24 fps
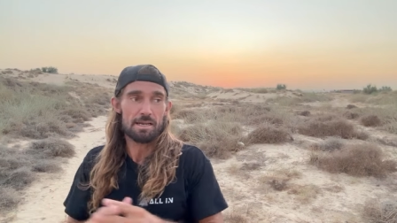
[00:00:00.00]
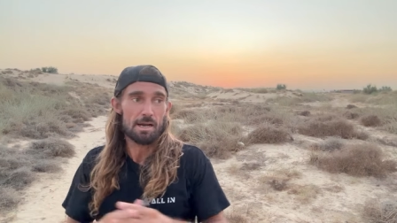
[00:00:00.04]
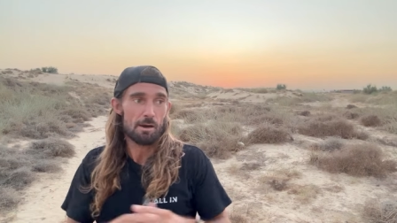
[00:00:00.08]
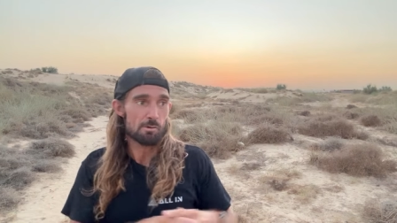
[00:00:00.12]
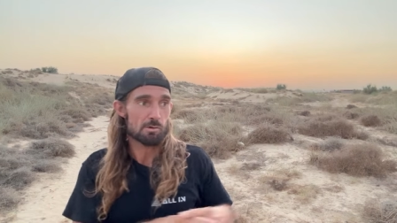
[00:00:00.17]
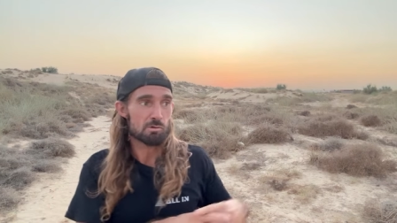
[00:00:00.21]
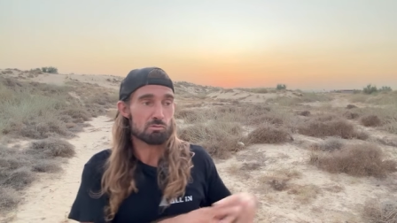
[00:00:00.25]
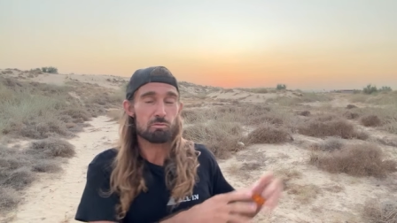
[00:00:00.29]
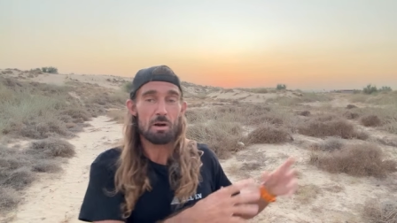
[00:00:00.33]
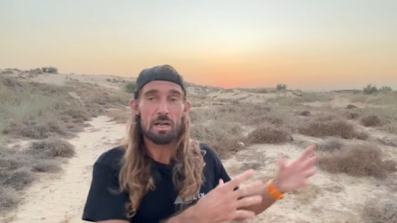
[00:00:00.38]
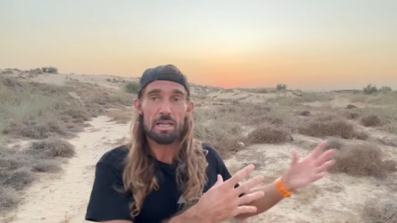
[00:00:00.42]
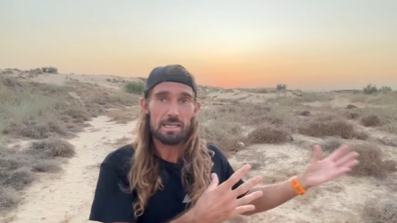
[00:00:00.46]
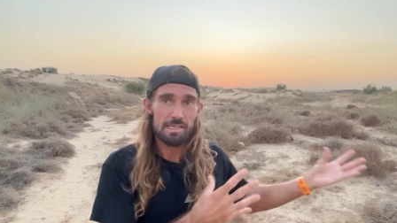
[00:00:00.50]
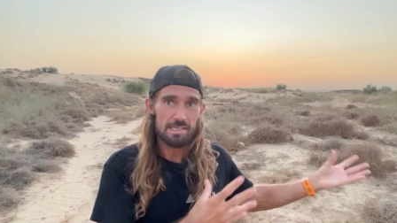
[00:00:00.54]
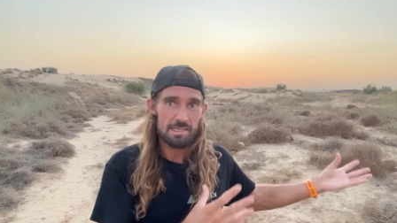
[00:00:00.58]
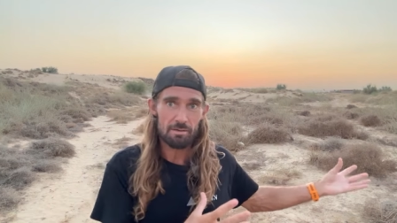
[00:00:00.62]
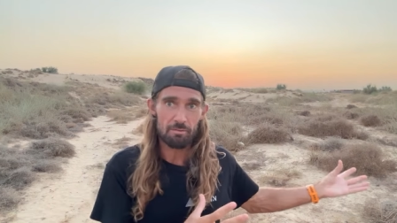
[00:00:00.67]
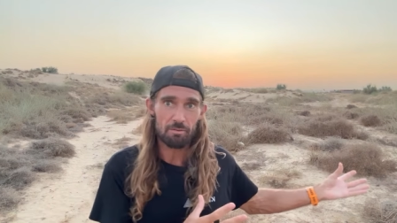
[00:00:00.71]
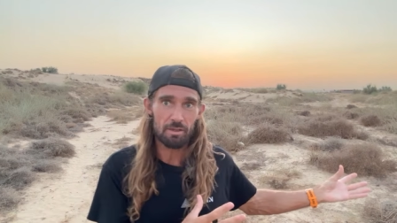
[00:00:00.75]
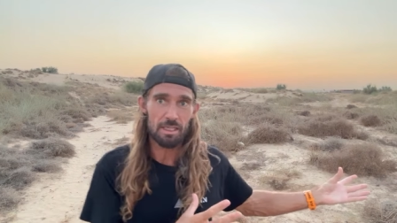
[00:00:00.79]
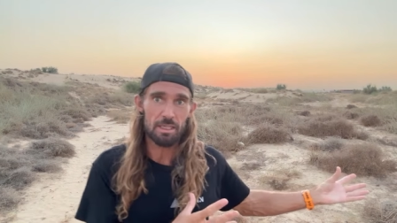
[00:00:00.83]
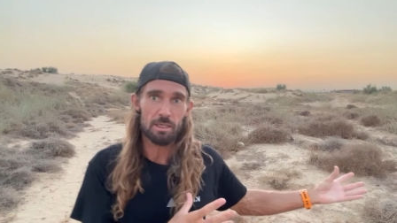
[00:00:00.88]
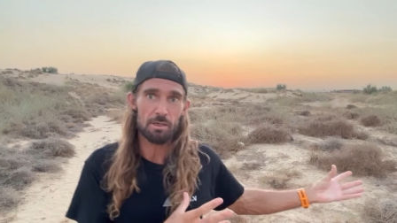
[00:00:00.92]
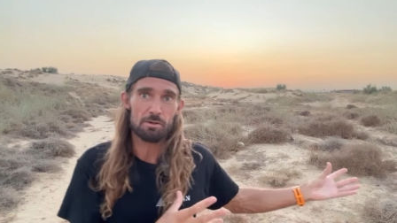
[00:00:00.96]
I was
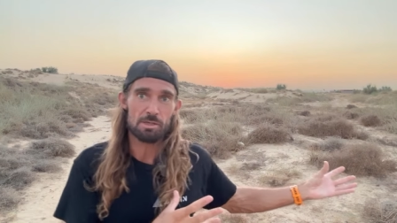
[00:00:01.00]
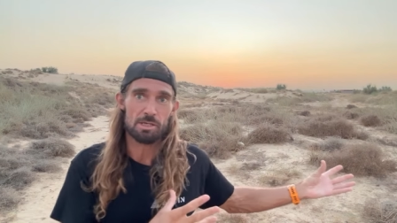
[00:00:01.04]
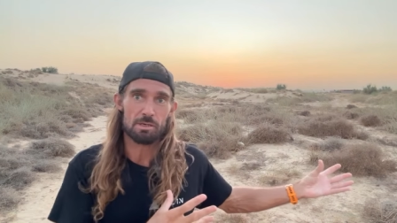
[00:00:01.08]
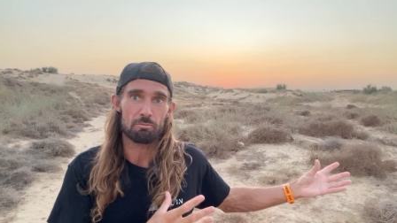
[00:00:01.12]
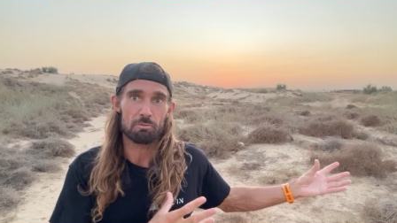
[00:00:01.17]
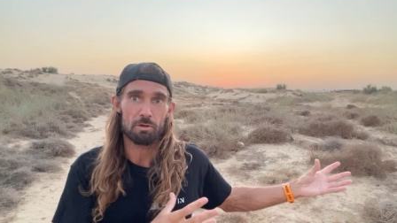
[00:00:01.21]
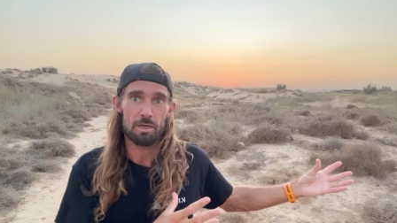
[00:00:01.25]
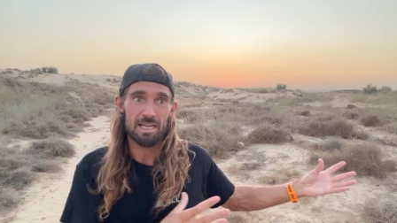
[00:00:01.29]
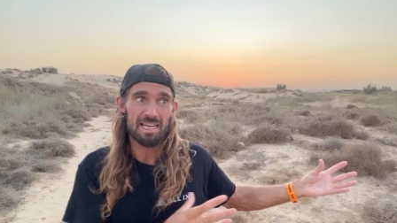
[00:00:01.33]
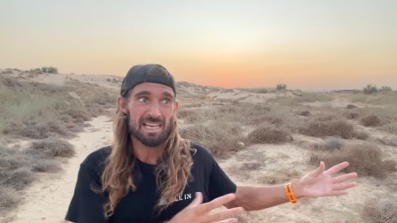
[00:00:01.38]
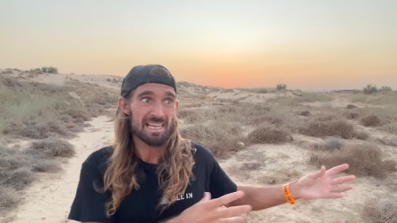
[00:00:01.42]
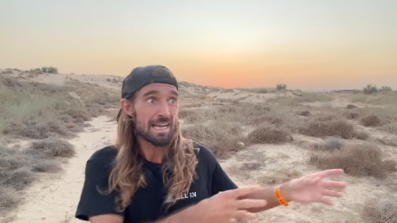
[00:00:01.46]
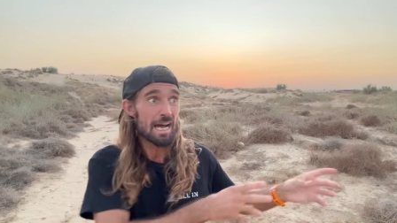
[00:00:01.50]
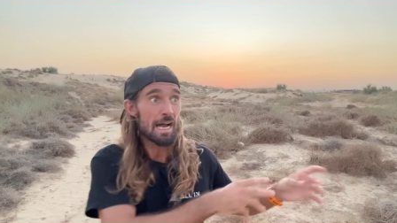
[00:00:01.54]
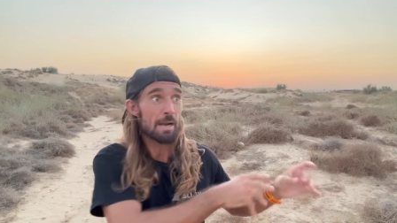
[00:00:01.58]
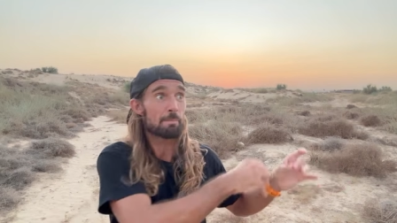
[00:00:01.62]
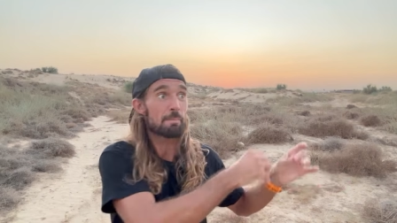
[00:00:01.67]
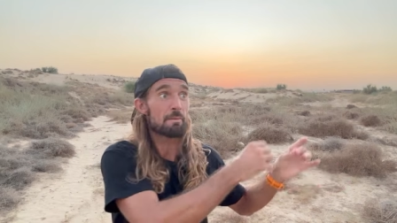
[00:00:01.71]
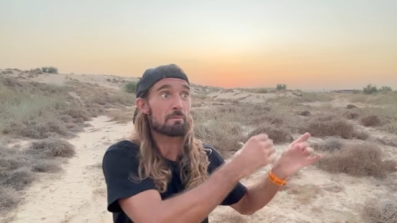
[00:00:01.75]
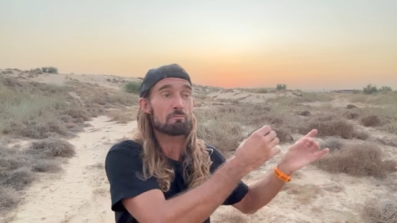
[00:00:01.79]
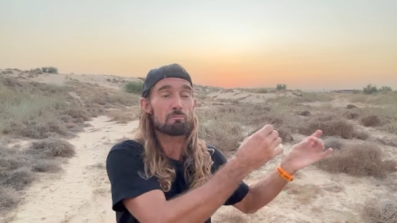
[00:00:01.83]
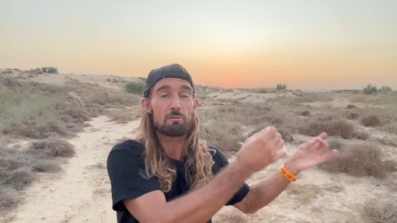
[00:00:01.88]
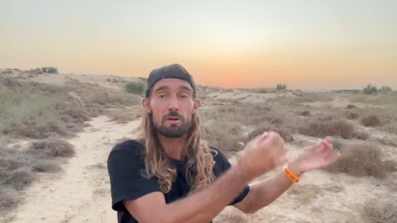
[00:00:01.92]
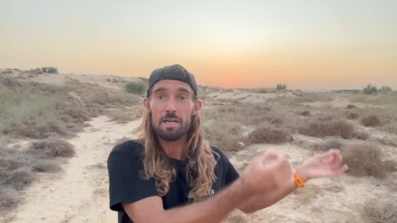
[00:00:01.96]
relatively new to running. I'd
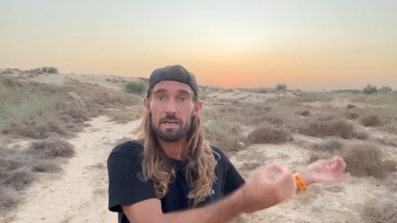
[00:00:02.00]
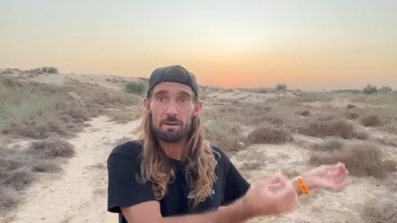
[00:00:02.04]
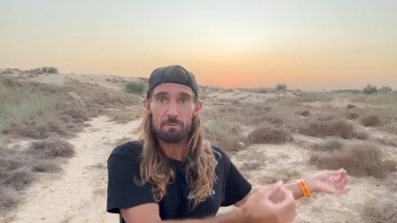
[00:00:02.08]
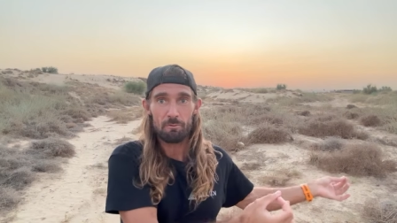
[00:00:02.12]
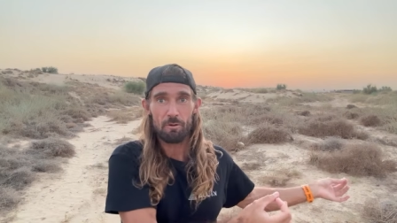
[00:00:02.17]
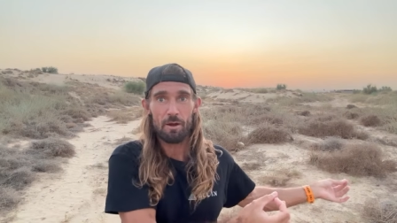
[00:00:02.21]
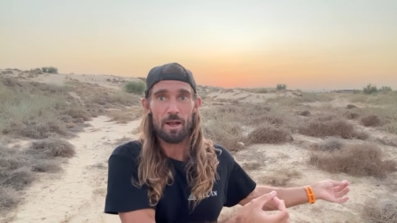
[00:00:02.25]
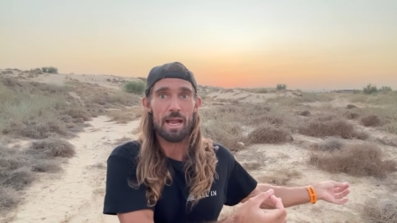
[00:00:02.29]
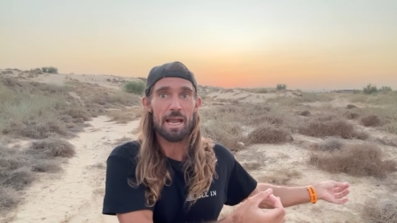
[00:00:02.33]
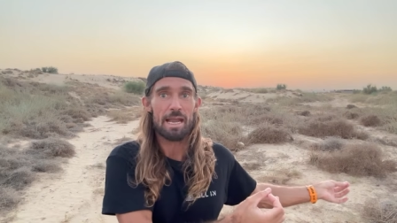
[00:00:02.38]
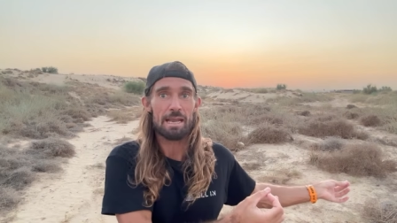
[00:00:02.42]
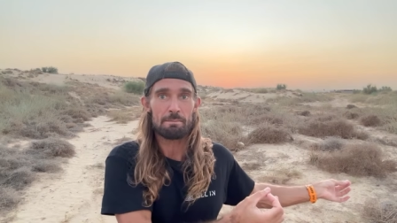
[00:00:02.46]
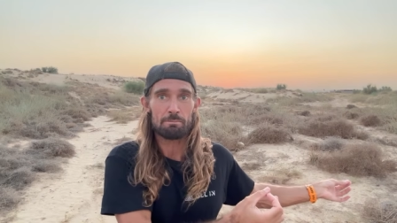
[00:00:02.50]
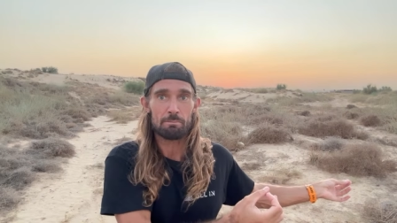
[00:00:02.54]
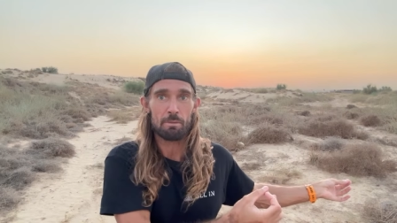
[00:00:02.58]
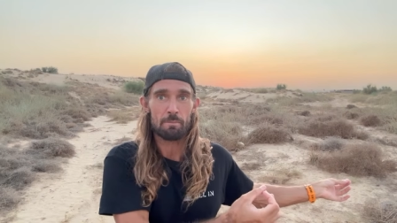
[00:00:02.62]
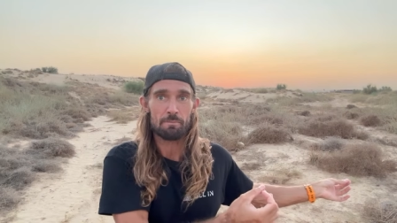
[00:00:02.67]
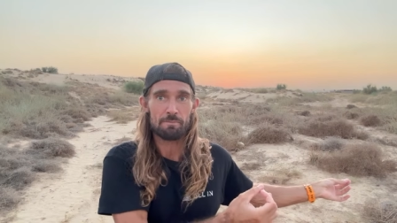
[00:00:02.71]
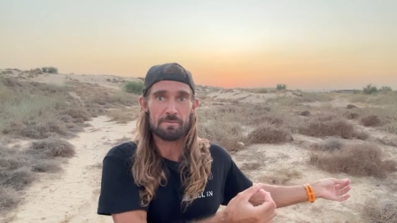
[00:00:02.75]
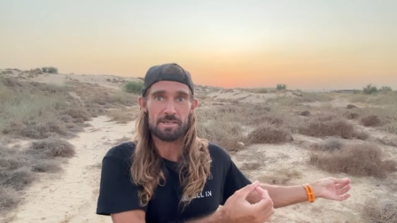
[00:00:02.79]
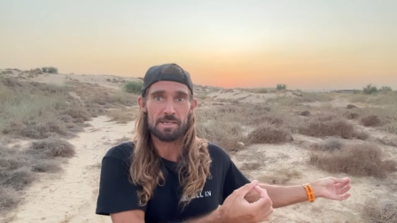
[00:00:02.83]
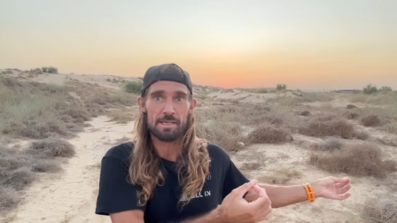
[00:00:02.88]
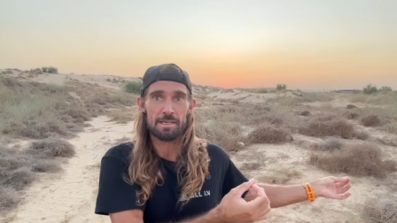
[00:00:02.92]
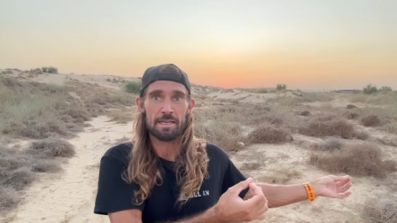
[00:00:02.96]
been running for eight
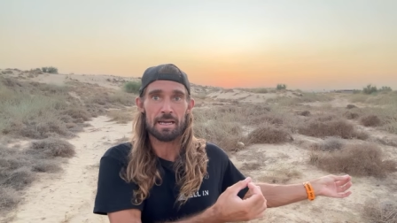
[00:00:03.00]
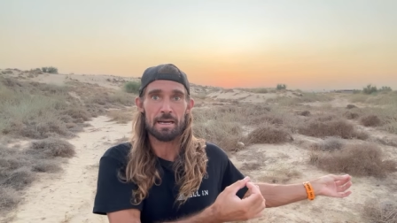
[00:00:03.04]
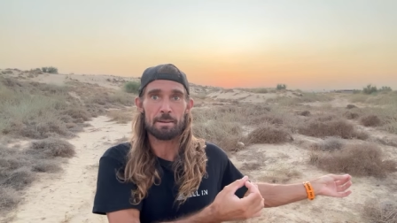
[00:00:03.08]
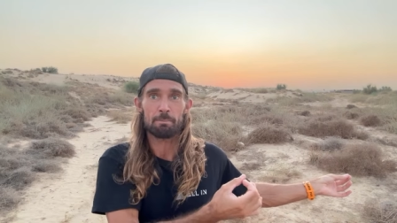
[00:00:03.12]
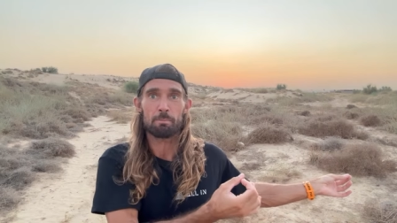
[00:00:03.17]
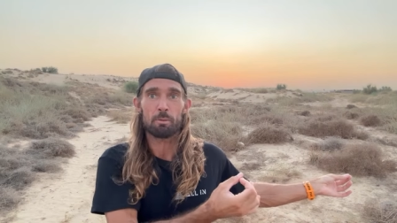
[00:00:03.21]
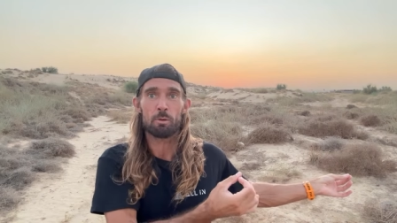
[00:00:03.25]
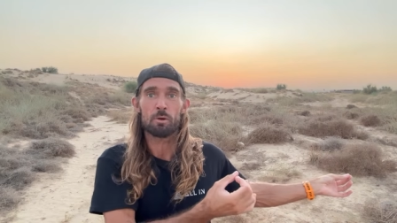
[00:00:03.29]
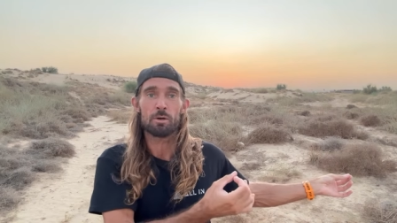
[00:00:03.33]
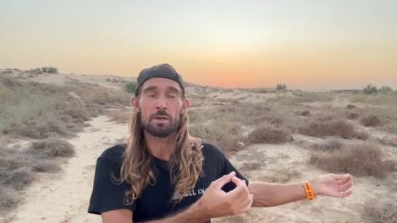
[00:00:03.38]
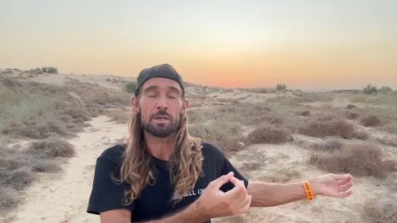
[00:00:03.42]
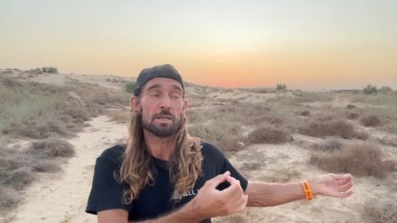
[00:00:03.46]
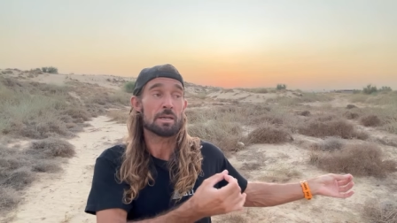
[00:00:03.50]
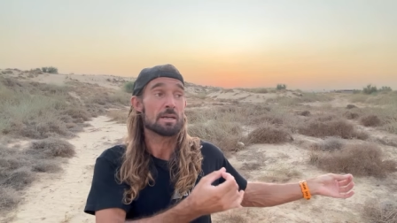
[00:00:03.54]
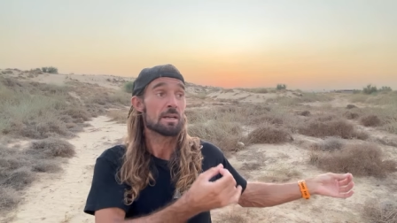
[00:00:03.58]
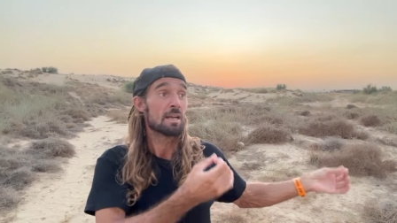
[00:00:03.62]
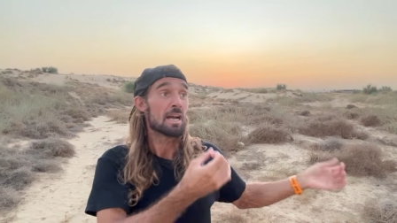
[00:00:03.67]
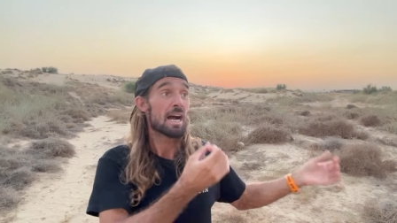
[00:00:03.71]
months at that point.